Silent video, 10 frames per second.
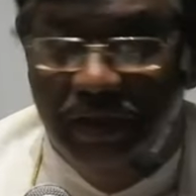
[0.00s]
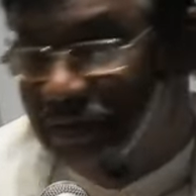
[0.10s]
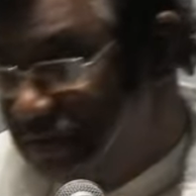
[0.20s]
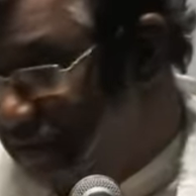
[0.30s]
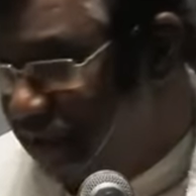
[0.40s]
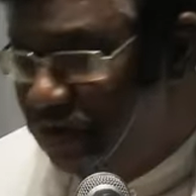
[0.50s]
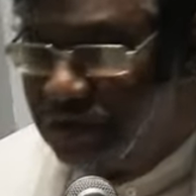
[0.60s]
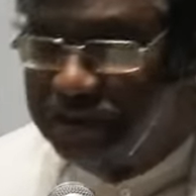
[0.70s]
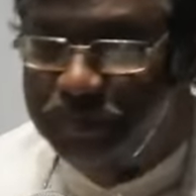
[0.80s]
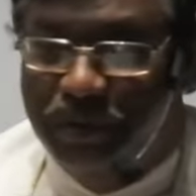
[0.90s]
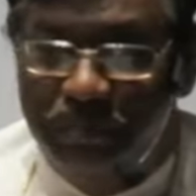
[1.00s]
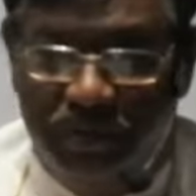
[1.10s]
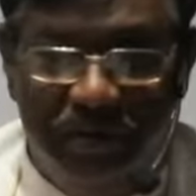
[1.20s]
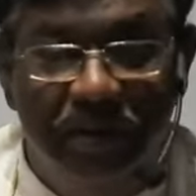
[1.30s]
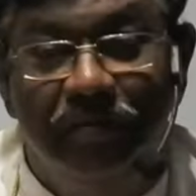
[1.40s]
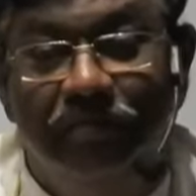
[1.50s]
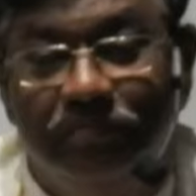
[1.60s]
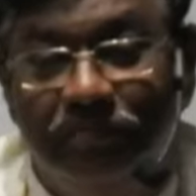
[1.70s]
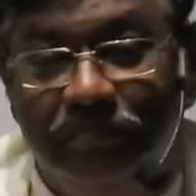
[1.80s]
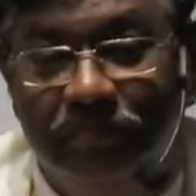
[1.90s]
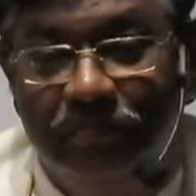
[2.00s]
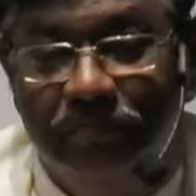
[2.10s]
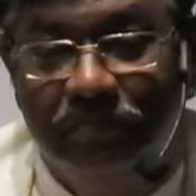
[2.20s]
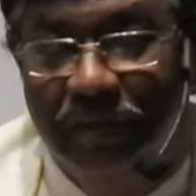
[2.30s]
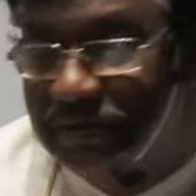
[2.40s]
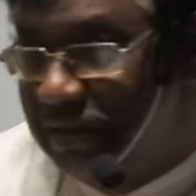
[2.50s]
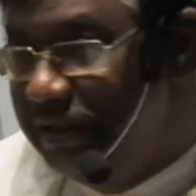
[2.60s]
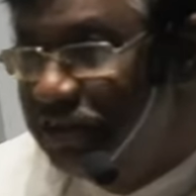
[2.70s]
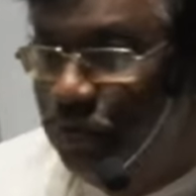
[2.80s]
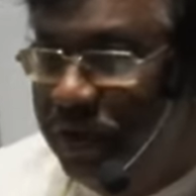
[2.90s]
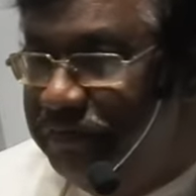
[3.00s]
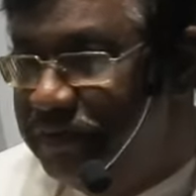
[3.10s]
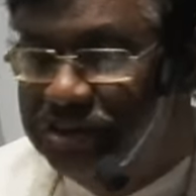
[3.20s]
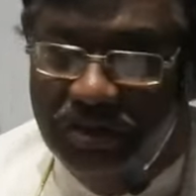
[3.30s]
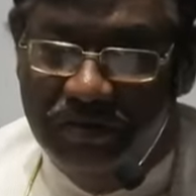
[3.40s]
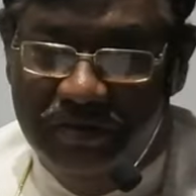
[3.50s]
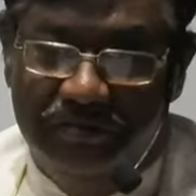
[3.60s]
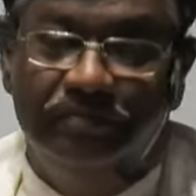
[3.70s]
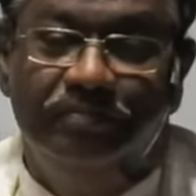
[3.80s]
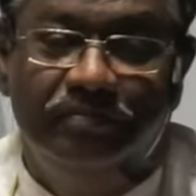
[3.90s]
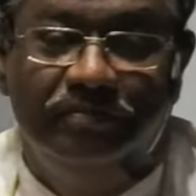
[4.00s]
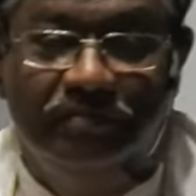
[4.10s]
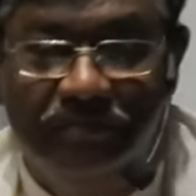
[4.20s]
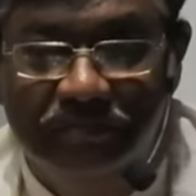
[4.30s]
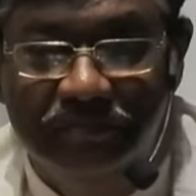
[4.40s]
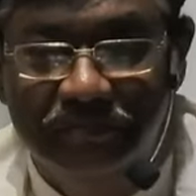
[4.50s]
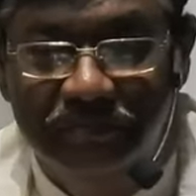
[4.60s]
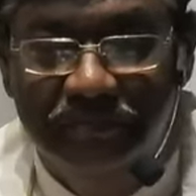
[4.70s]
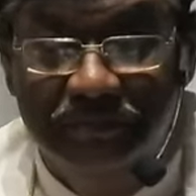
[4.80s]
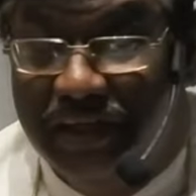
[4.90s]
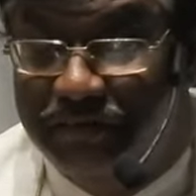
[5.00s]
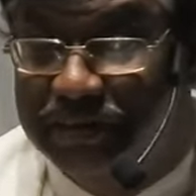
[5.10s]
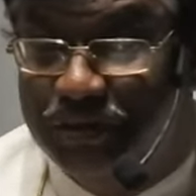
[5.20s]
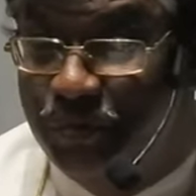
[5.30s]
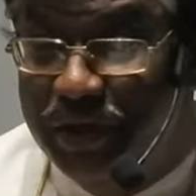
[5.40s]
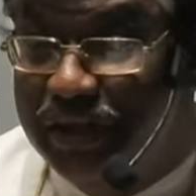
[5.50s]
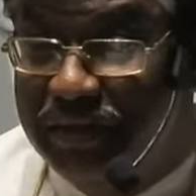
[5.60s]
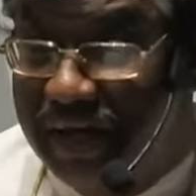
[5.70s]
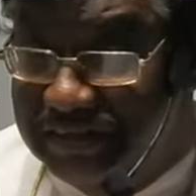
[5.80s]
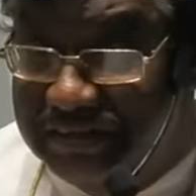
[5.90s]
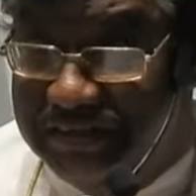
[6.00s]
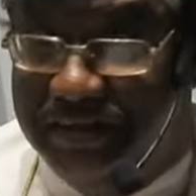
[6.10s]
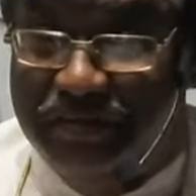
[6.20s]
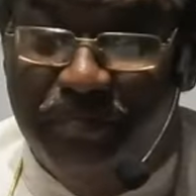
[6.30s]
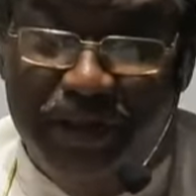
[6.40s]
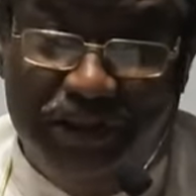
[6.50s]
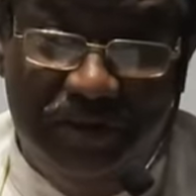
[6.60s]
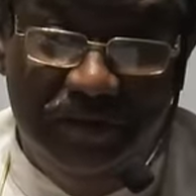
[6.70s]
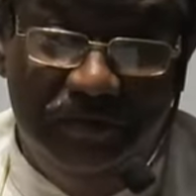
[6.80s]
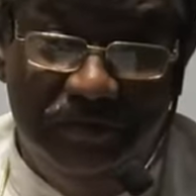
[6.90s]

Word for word: Sell all his property, sell his wife and children. That was a very drastic measure.